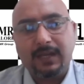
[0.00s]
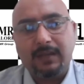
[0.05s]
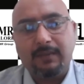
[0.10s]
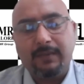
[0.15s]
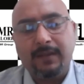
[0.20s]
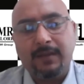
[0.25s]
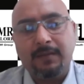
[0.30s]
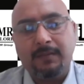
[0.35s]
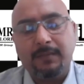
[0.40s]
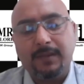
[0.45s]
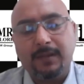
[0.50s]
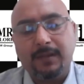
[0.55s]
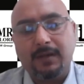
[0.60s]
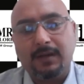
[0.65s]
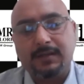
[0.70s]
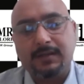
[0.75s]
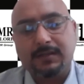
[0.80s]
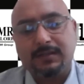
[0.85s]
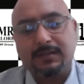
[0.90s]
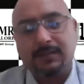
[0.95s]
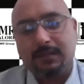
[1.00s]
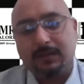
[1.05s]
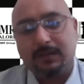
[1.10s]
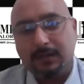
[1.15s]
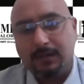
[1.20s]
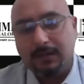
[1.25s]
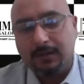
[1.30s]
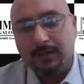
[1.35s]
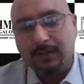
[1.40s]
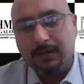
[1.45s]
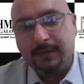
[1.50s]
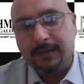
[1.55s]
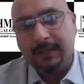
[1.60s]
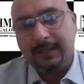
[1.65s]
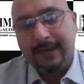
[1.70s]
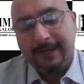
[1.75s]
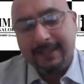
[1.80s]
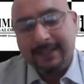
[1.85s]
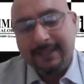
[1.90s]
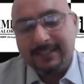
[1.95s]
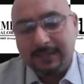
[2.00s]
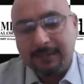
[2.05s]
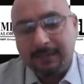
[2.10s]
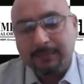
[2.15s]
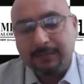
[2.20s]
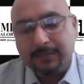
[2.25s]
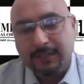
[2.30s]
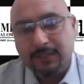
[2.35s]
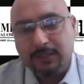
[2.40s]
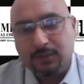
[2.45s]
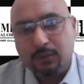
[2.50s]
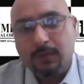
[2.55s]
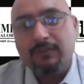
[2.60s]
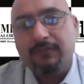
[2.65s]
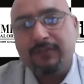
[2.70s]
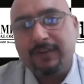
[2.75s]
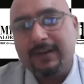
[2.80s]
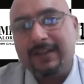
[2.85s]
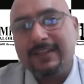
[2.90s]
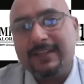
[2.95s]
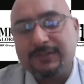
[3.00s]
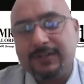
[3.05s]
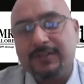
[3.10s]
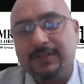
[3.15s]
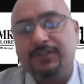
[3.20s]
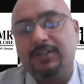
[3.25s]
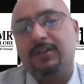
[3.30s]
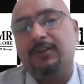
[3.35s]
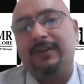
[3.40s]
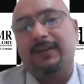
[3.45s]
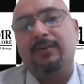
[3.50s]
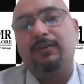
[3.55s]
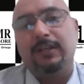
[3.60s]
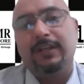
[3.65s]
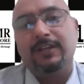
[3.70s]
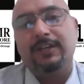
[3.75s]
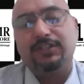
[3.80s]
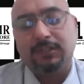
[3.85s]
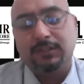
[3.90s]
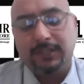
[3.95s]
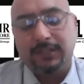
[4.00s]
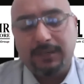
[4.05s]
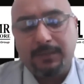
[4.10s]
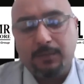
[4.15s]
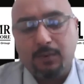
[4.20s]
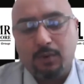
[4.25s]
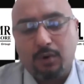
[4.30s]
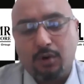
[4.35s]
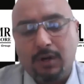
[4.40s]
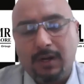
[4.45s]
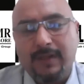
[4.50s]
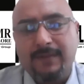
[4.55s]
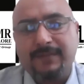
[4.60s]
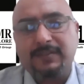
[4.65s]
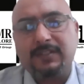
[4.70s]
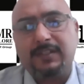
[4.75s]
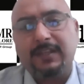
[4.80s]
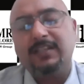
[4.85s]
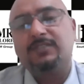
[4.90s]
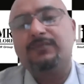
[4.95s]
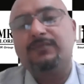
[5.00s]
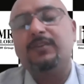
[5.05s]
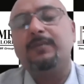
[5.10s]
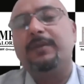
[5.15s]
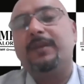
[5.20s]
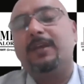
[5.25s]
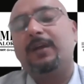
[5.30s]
I mean, because when getting something through a very stringent regulation, then more or less things will